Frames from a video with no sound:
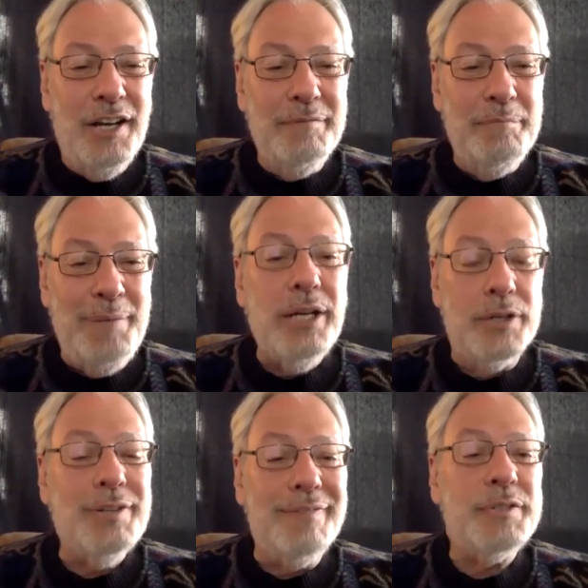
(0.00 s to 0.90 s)

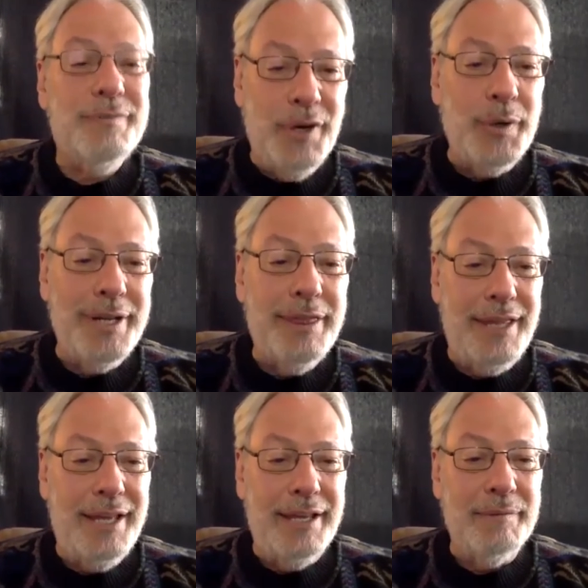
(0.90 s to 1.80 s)
Because of this very
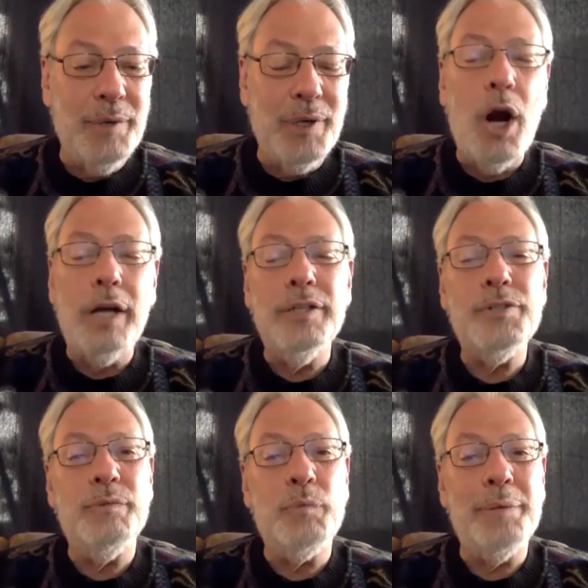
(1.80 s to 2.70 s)
thing.
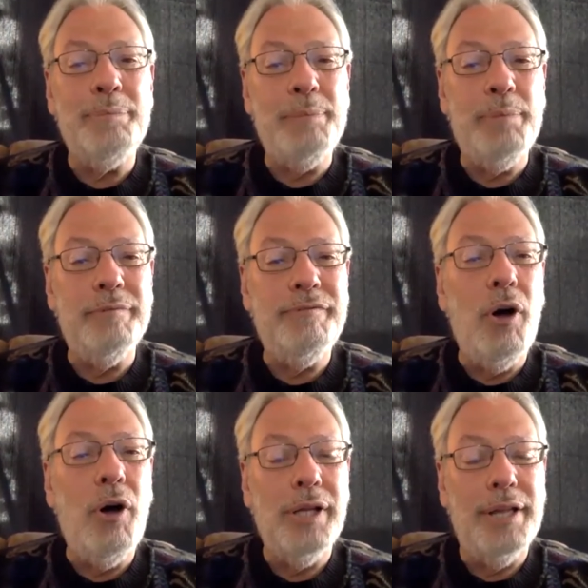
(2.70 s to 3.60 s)
Regardless of where people
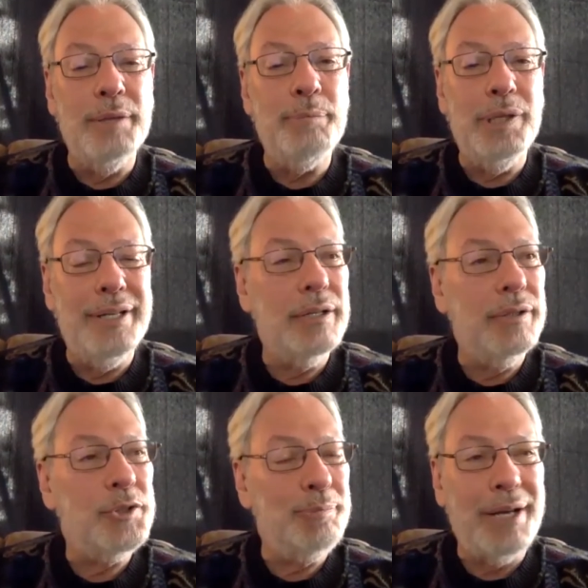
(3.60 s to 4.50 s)
fall on the
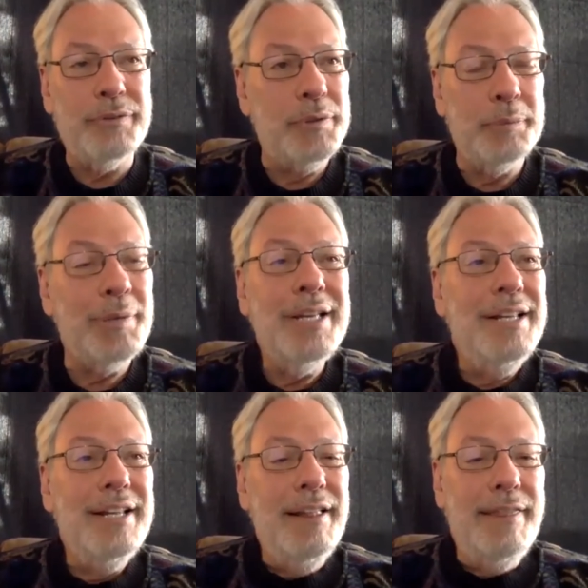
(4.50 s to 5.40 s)
political spectrum,
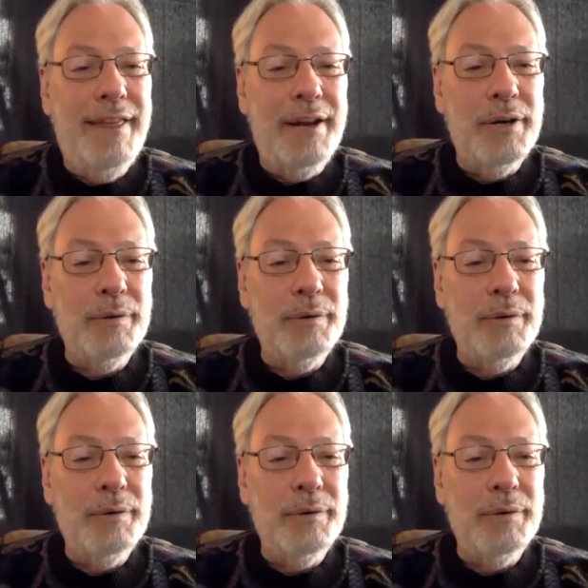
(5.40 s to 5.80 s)
they're